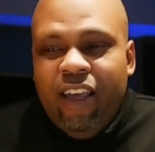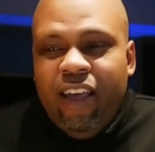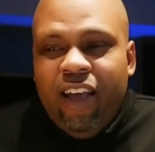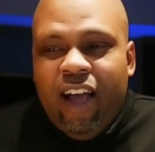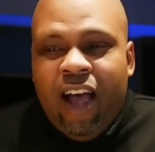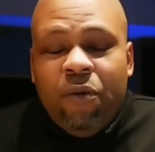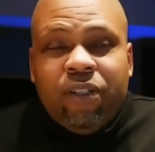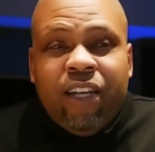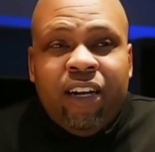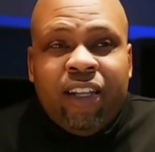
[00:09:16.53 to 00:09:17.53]
I was
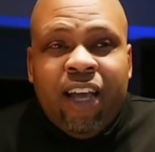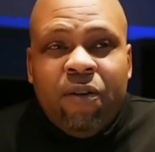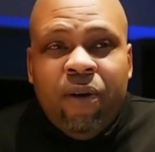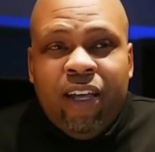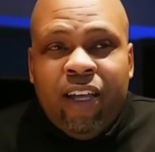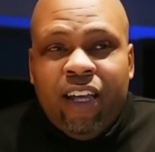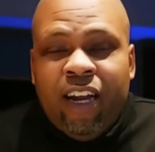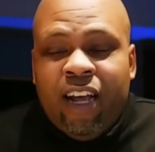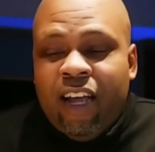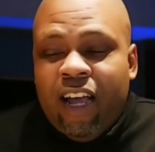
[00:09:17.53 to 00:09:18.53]
headed that way. And
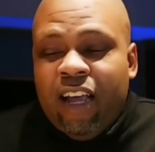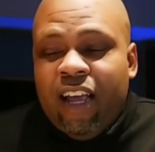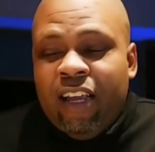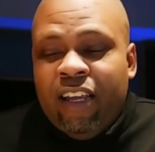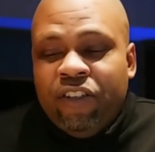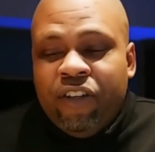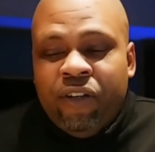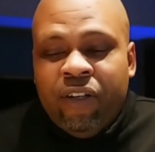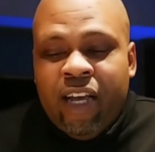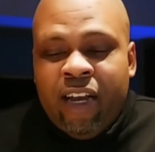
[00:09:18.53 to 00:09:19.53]
I
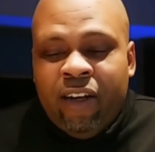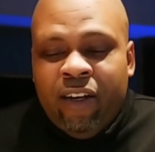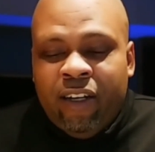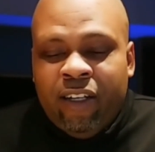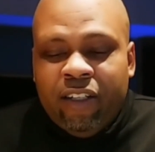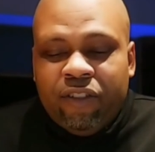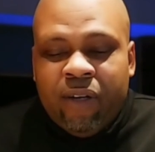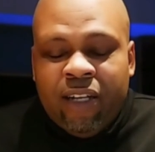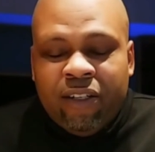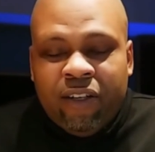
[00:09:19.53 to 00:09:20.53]
interned at the
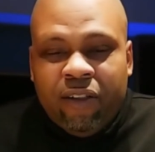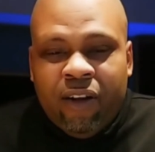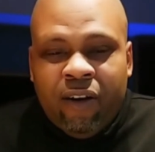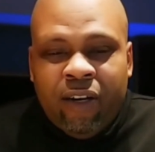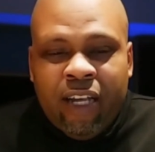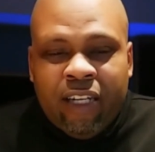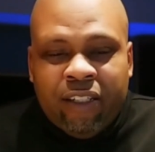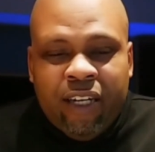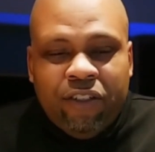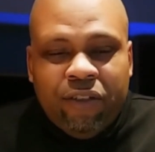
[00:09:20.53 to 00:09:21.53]
Transit Authority at
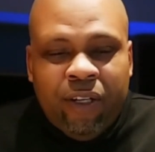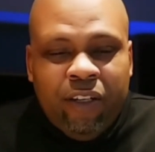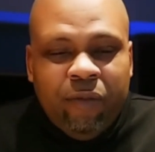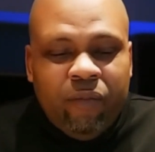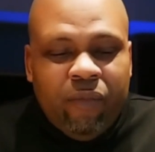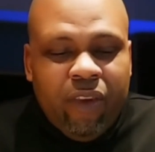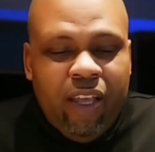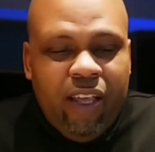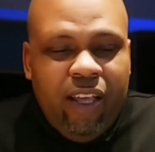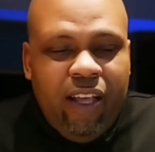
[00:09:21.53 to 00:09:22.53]
J Street,
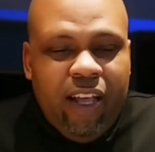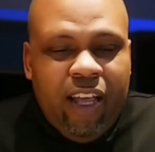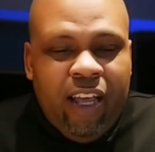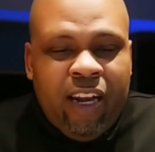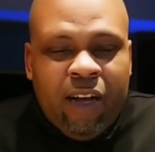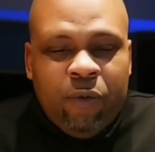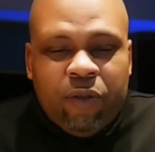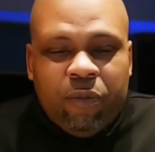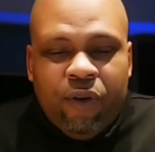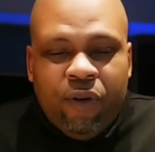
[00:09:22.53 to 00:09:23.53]
and I was
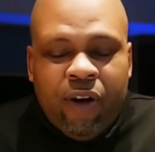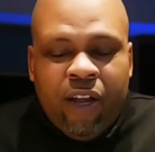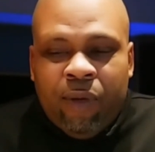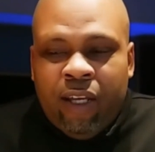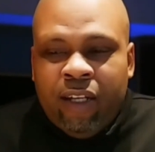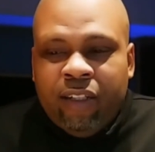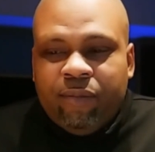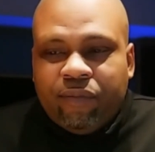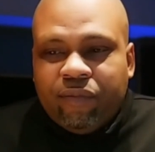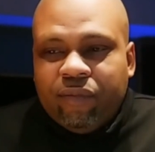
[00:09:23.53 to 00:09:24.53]
programming
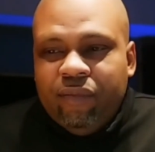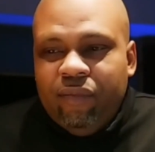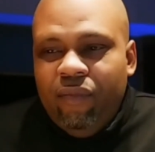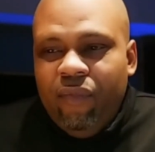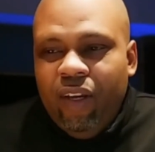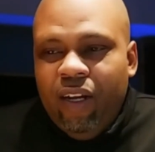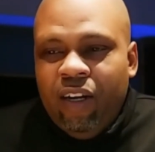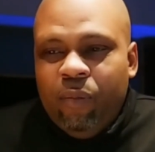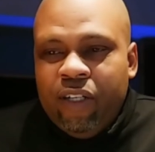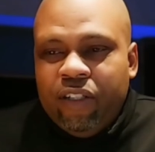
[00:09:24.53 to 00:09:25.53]
a
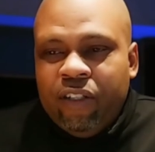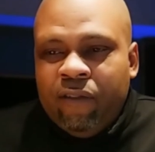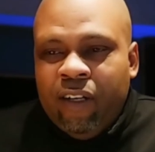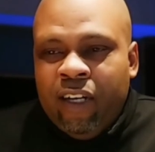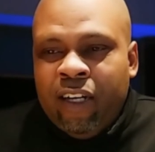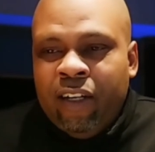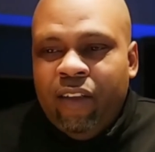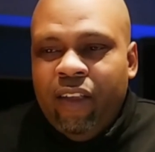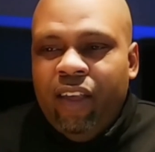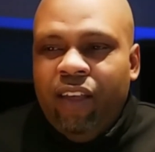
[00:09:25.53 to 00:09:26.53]
bunch of
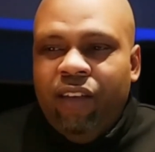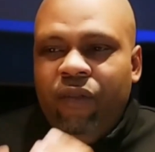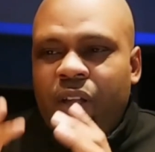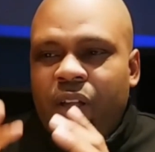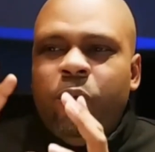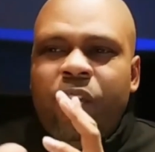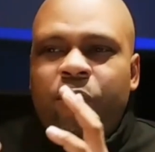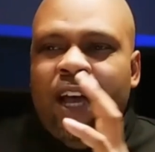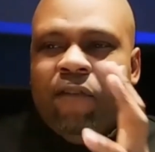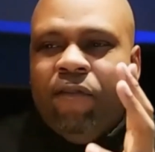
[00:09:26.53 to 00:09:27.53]
people
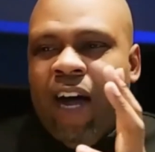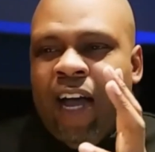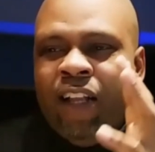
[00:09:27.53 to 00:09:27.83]
had file